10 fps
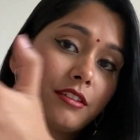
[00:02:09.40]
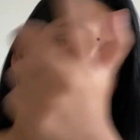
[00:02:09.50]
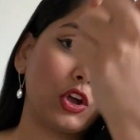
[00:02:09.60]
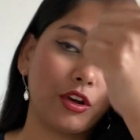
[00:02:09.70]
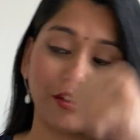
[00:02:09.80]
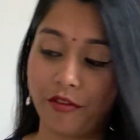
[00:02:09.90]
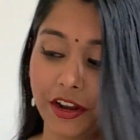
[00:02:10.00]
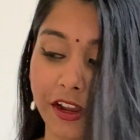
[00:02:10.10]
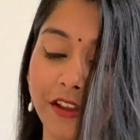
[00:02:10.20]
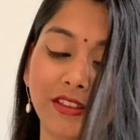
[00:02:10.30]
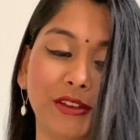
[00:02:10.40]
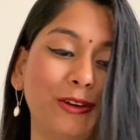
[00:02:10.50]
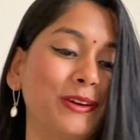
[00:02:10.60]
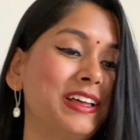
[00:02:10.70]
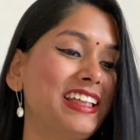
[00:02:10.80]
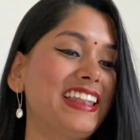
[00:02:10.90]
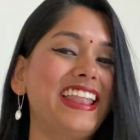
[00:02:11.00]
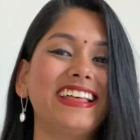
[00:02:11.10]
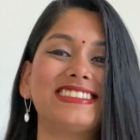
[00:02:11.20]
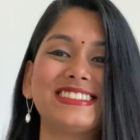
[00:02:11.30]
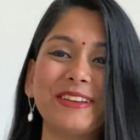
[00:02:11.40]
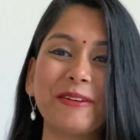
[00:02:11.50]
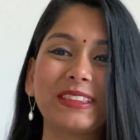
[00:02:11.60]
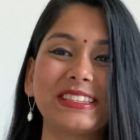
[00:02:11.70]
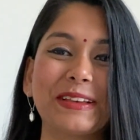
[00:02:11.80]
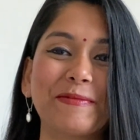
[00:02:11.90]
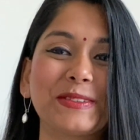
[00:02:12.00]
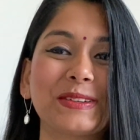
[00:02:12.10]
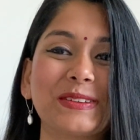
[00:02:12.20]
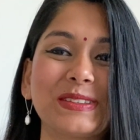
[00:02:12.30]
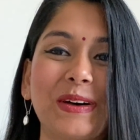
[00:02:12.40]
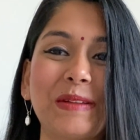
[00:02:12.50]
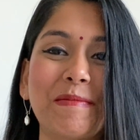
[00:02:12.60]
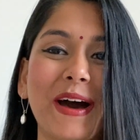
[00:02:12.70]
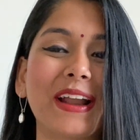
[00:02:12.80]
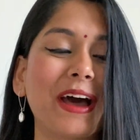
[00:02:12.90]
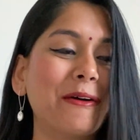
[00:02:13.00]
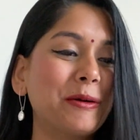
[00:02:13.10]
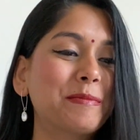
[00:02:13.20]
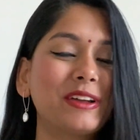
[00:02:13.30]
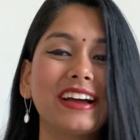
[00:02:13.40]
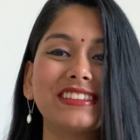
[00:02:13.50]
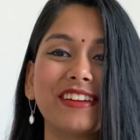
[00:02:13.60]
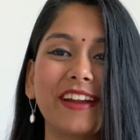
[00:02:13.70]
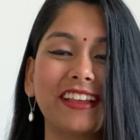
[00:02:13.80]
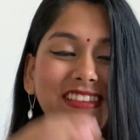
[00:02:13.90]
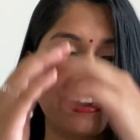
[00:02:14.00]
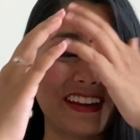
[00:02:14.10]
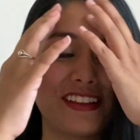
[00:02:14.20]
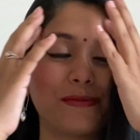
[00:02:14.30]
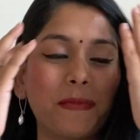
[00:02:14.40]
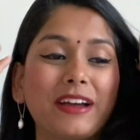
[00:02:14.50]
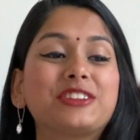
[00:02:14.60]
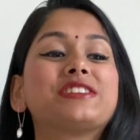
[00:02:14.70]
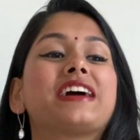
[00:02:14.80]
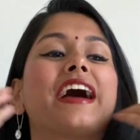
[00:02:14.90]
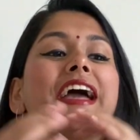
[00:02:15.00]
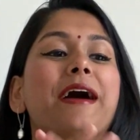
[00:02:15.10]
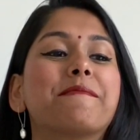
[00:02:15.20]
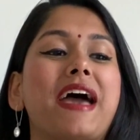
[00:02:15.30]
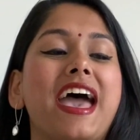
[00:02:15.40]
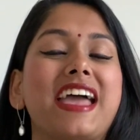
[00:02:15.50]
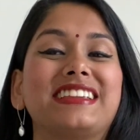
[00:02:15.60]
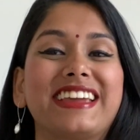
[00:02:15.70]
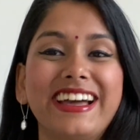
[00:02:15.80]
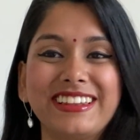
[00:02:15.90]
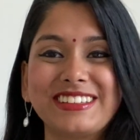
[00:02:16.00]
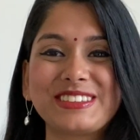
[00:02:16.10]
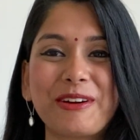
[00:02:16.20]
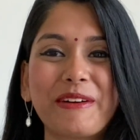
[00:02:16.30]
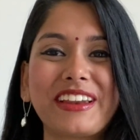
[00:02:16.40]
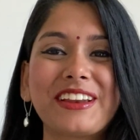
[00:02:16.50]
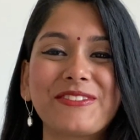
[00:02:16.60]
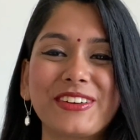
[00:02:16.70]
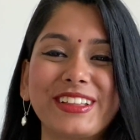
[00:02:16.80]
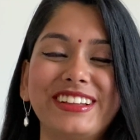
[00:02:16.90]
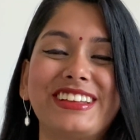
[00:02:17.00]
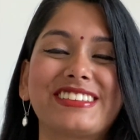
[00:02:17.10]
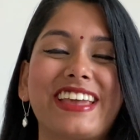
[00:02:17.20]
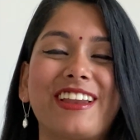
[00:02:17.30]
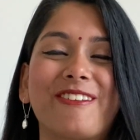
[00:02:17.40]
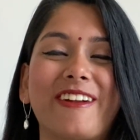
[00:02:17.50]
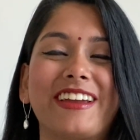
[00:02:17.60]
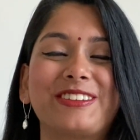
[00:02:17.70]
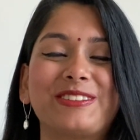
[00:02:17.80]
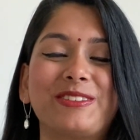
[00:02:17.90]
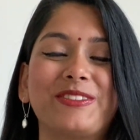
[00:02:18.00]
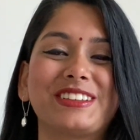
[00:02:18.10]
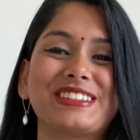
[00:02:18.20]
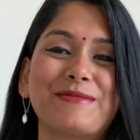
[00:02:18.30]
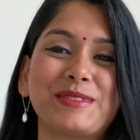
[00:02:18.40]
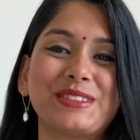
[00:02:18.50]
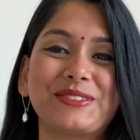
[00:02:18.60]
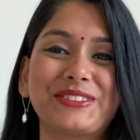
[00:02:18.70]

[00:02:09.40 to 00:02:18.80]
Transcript: got it ready. So let's see what this episode is all about. I hope you guys are excited as much as I am. And yeah, let's not wait any further. Let's get right to the first episode.